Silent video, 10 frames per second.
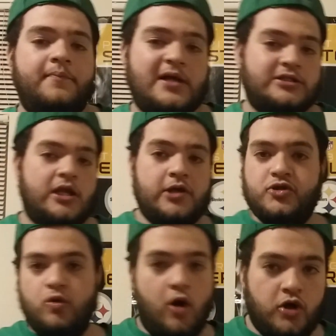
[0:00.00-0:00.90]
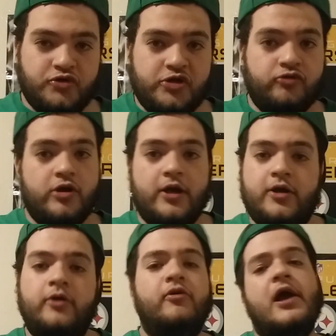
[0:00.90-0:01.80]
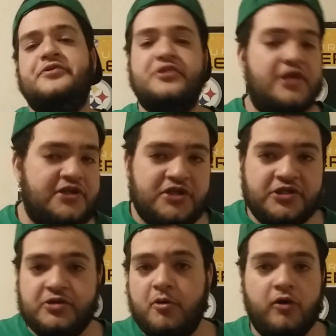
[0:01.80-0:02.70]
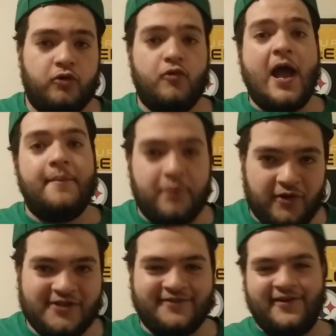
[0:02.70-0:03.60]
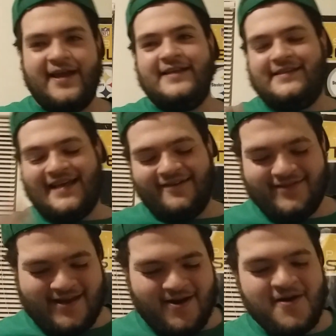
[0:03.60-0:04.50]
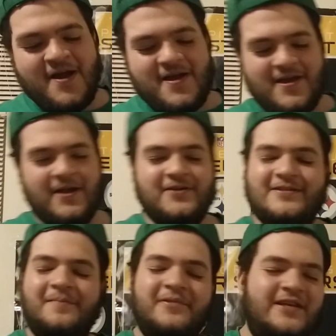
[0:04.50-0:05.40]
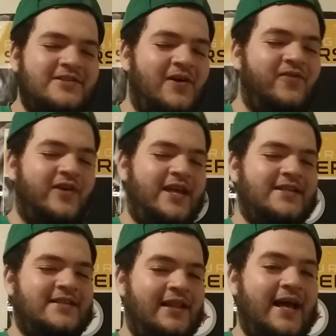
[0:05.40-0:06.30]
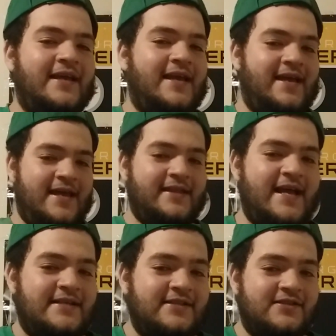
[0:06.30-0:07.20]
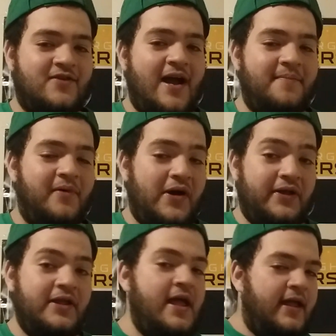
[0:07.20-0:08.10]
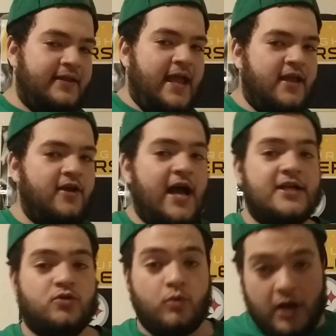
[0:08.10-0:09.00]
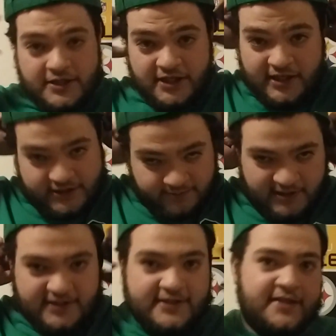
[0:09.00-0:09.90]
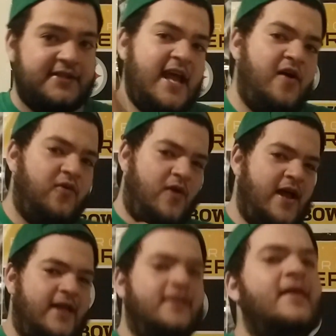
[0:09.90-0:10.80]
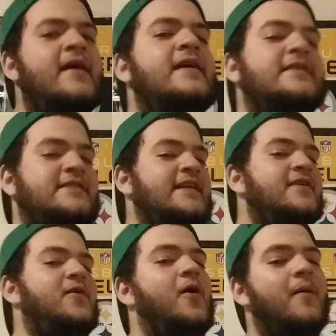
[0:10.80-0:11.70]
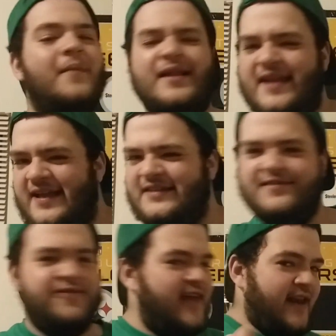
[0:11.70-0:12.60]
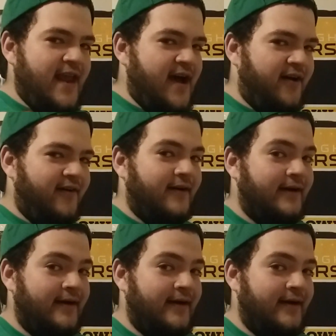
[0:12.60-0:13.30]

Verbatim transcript: best luck to RG3 and congratulations to all the Ratbirds fans out there, you know? So please don't forget to like and hit that subscribe button. Thank you guys for watching. It's me, Steelguin. See you on my next video.